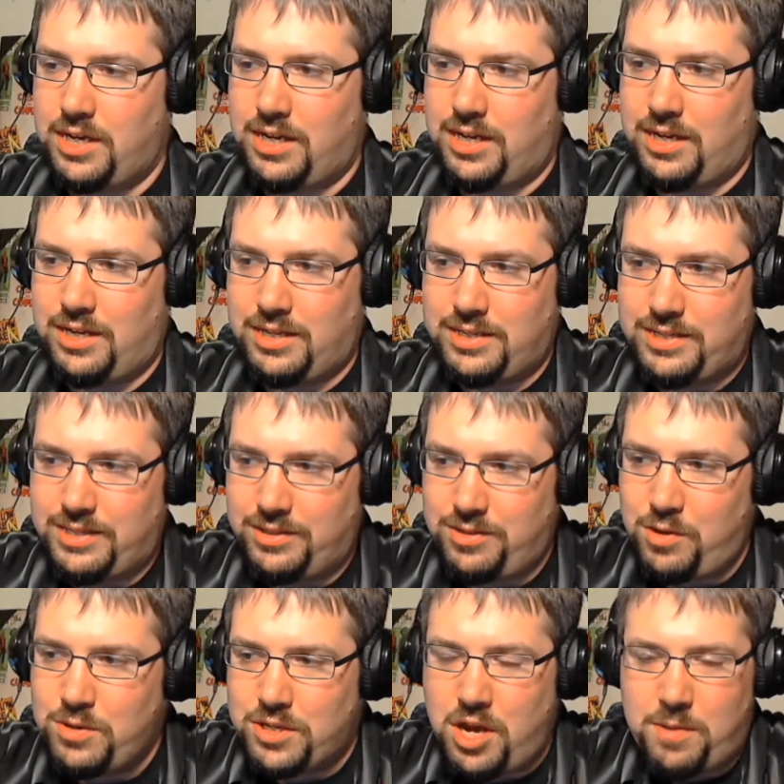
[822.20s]
uh,
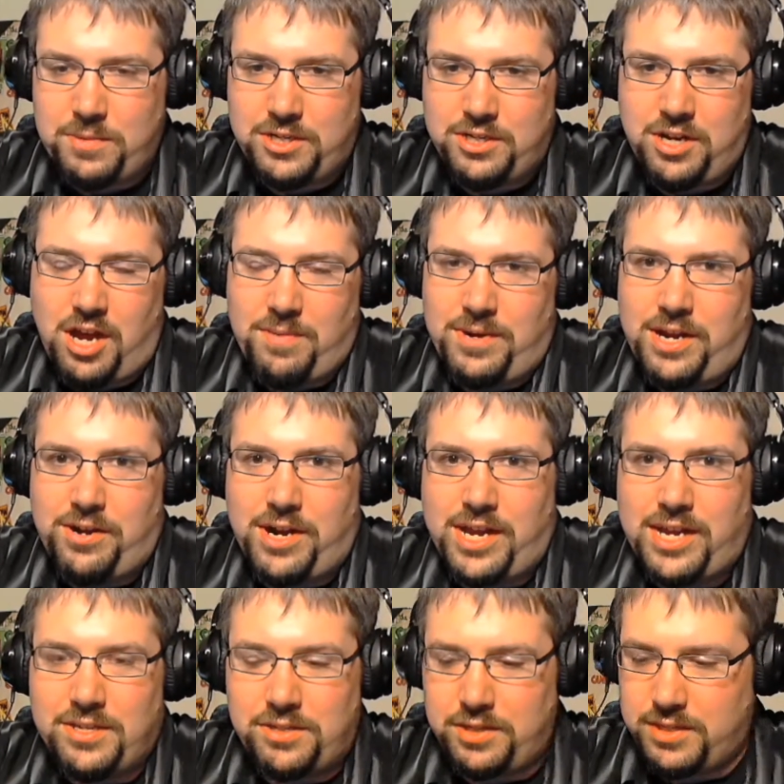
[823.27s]
most common denominator, I
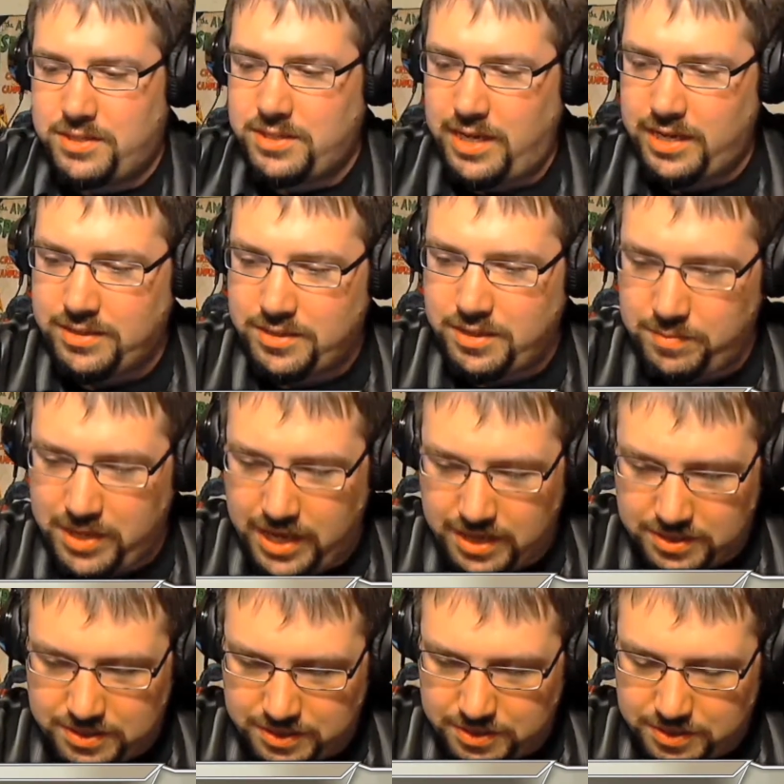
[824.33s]
guess you could say in some
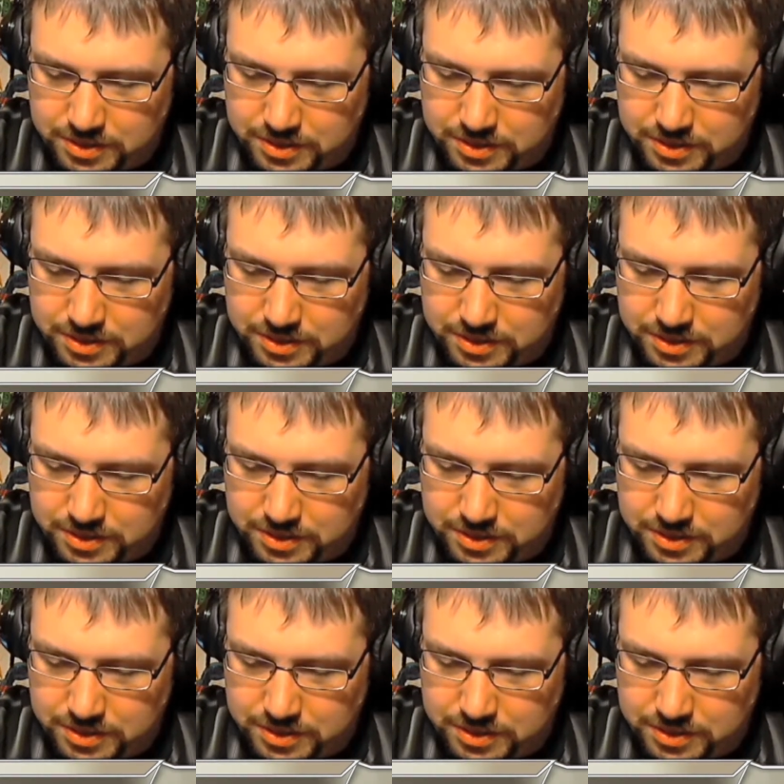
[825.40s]
cases.